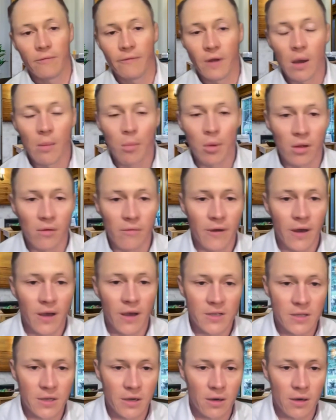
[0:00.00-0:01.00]
phenomenal
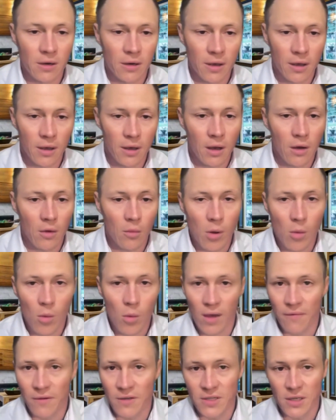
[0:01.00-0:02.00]
advice there. And I know my
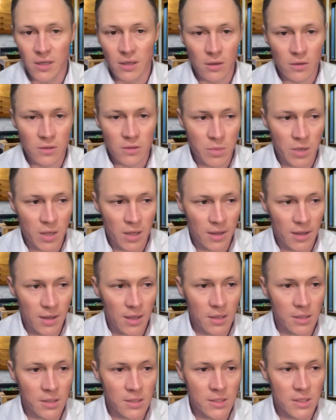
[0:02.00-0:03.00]
wife has done those many
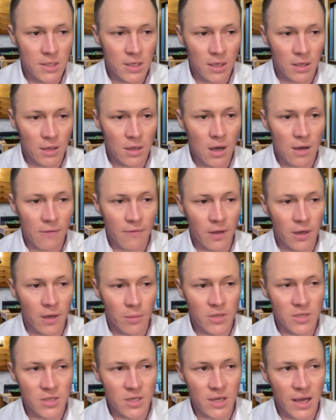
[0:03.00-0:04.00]
things, and coffee
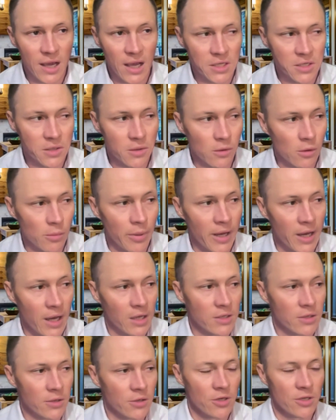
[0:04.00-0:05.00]
enemas and castor oil
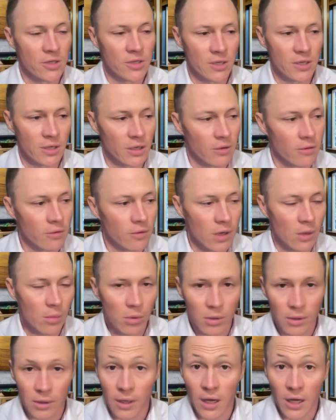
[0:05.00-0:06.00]
packs are just
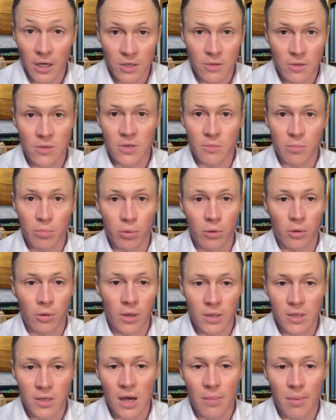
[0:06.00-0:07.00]
incredible extra support
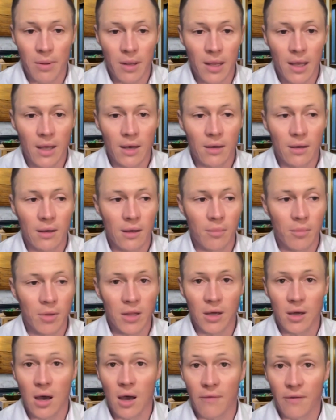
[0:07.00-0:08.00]
on top of that. I mean,
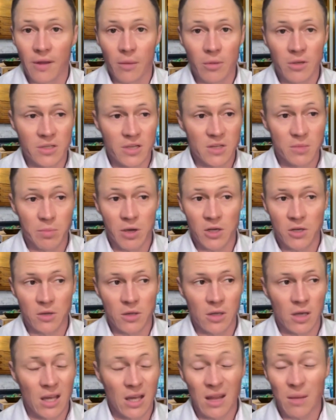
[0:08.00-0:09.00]
the coffee enemas,
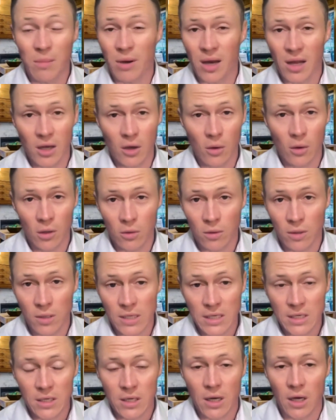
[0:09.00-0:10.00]
especially anybody going through a
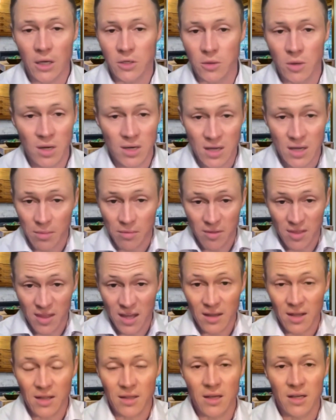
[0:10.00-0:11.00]
detox or any type of
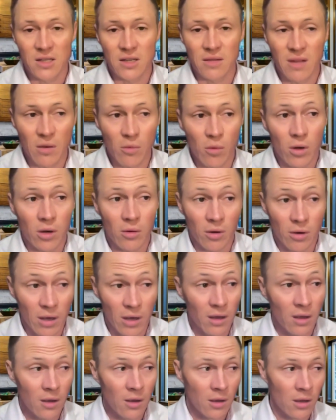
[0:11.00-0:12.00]
thing like this, if they want to,
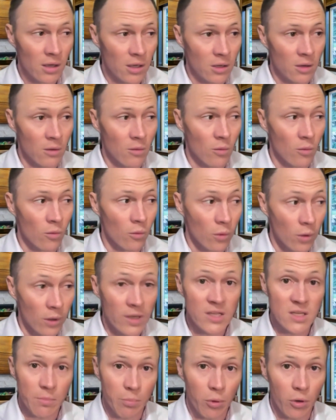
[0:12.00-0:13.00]

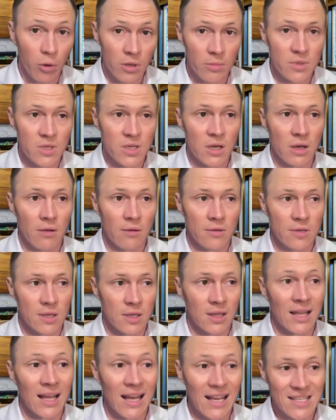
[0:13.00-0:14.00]
really support themselves
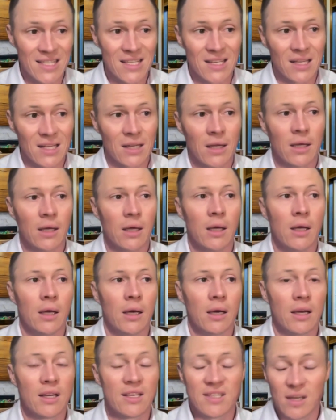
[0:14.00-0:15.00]
and lessen
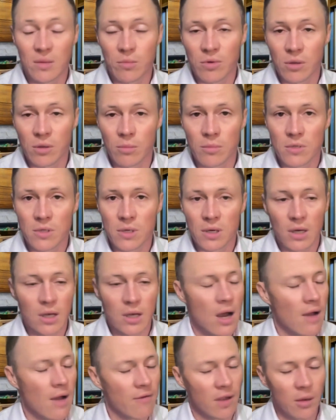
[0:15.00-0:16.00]
symptoms, a
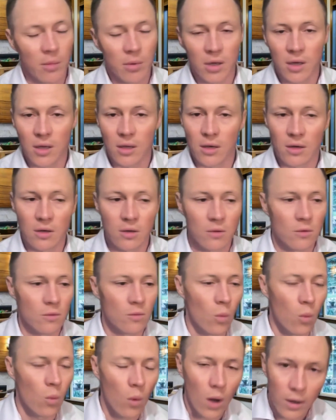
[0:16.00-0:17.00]
coffee enema can do
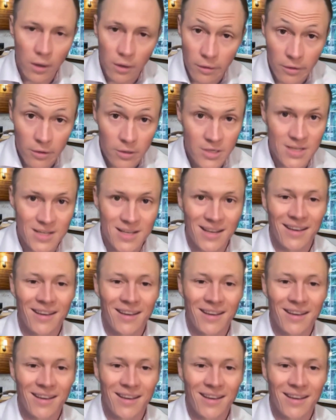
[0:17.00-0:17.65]
wonders